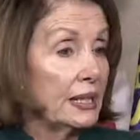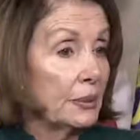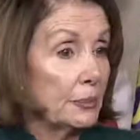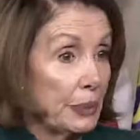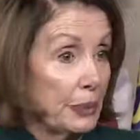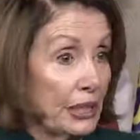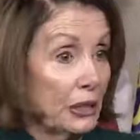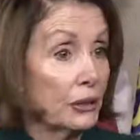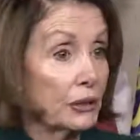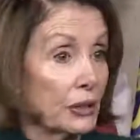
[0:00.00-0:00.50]

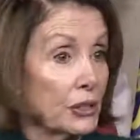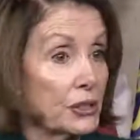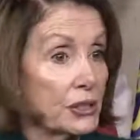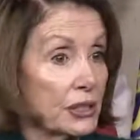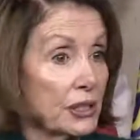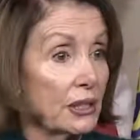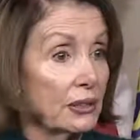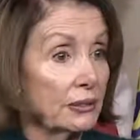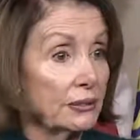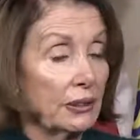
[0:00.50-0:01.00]
pillars
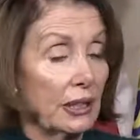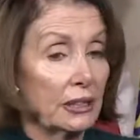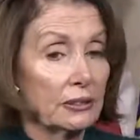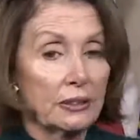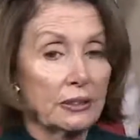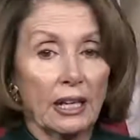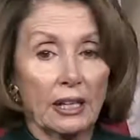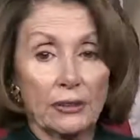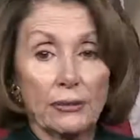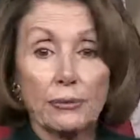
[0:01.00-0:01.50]
of
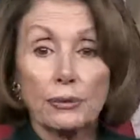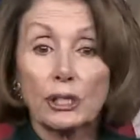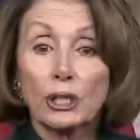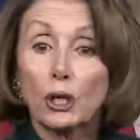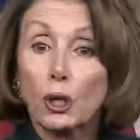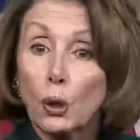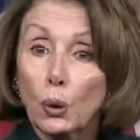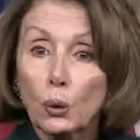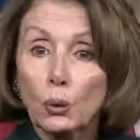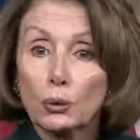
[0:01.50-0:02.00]
our three
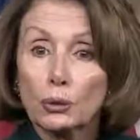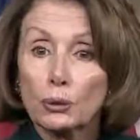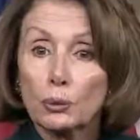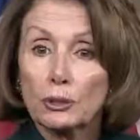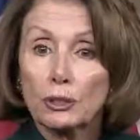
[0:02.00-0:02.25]
goals,